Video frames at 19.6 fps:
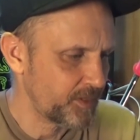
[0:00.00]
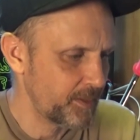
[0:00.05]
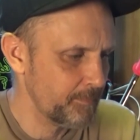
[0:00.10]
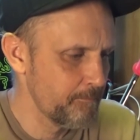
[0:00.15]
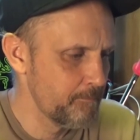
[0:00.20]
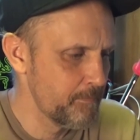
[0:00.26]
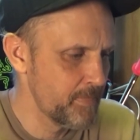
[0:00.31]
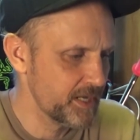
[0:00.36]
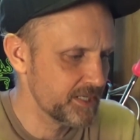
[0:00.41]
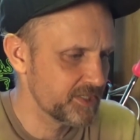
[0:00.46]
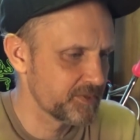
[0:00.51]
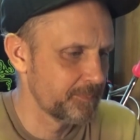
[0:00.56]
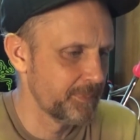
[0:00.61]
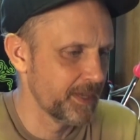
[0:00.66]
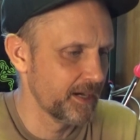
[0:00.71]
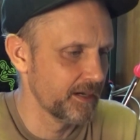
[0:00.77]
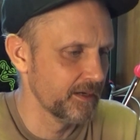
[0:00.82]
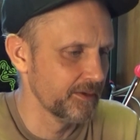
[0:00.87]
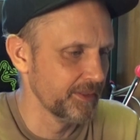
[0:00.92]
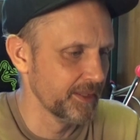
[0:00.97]
much
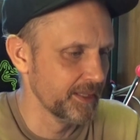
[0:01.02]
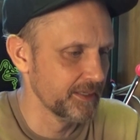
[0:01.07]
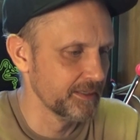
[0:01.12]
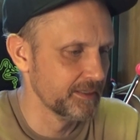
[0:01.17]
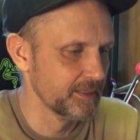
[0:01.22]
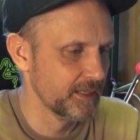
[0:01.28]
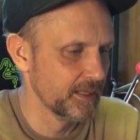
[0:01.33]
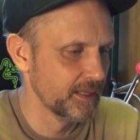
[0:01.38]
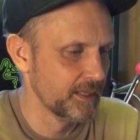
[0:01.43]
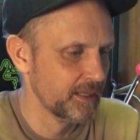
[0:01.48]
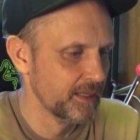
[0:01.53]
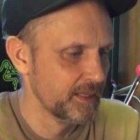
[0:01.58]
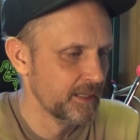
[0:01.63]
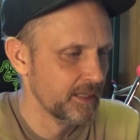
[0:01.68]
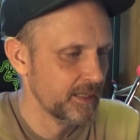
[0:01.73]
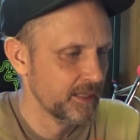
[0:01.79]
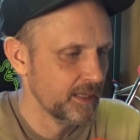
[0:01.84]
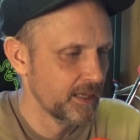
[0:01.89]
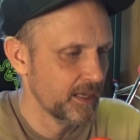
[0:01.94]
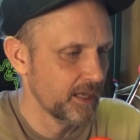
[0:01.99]
better than
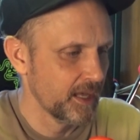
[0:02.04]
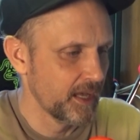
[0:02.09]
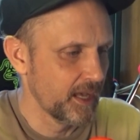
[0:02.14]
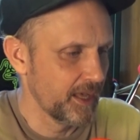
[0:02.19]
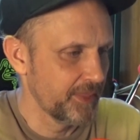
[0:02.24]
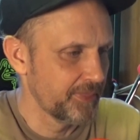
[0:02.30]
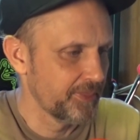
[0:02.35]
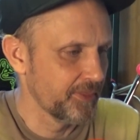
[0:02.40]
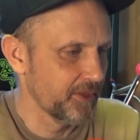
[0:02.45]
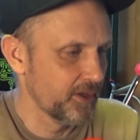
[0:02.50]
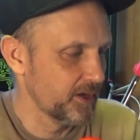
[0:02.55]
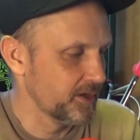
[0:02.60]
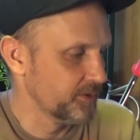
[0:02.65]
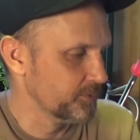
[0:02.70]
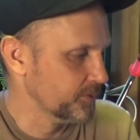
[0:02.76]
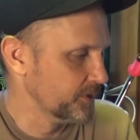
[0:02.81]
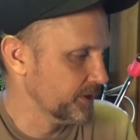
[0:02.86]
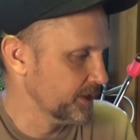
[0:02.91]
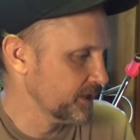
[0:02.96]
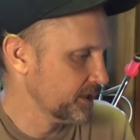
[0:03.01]
I thought
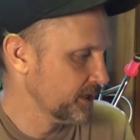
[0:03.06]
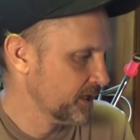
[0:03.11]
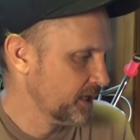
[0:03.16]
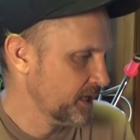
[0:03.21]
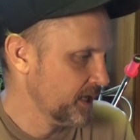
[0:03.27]
it would.